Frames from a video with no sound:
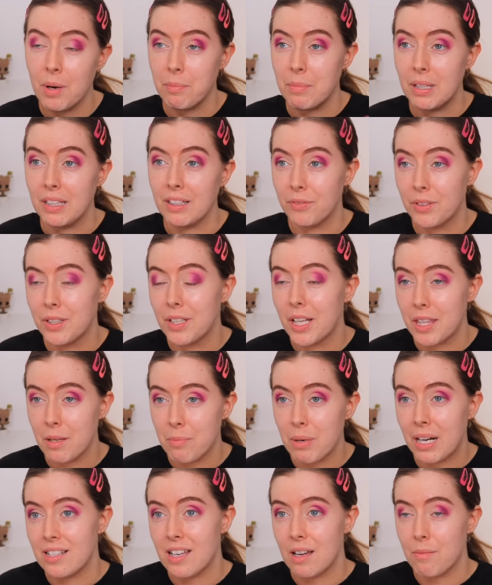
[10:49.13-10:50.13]
I mean, I feel like the
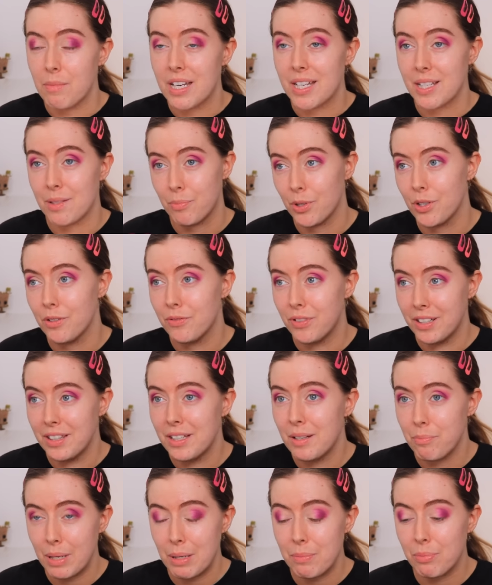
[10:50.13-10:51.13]
pandemic has proven
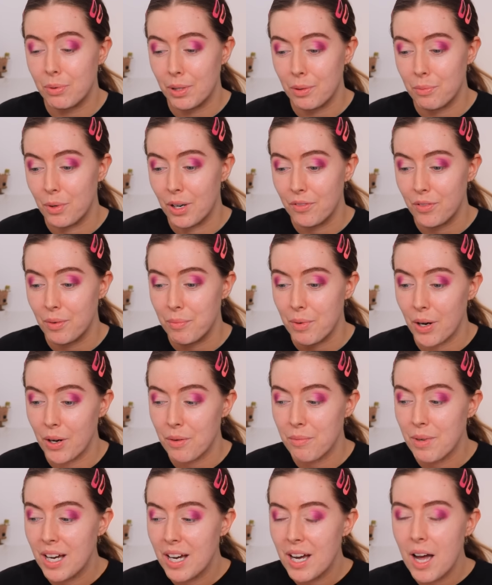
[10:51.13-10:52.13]
that people can work from
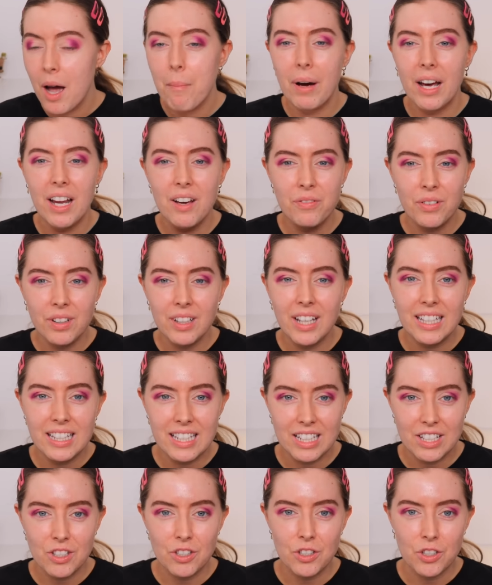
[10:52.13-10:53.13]
home, but I feel like
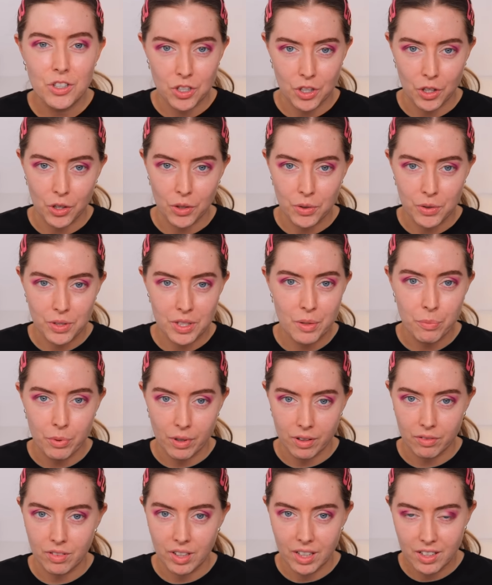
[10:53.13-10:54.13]
this just shows the
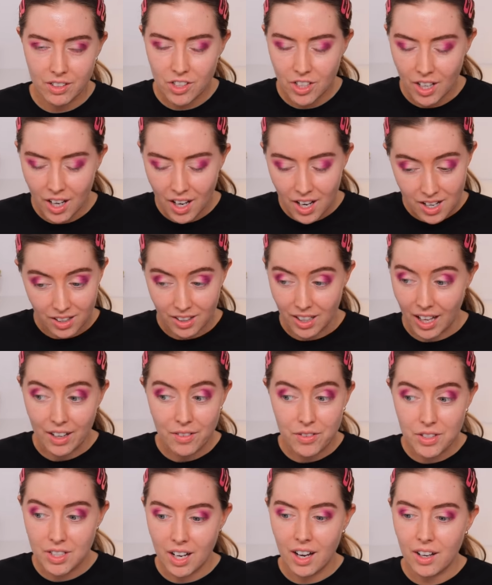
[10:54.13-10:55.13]
privilege
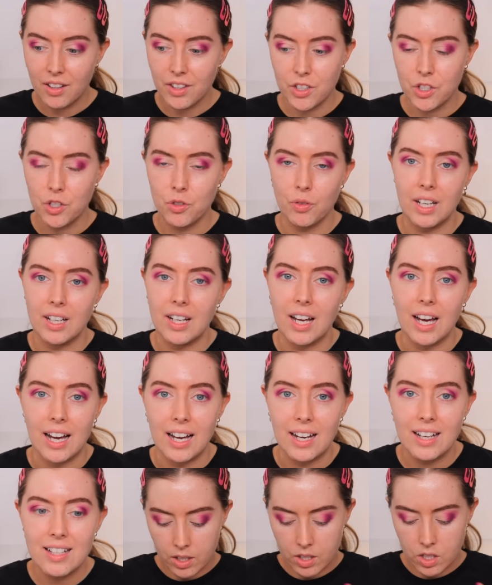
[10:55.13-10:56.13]
lifestyle that Shrien has.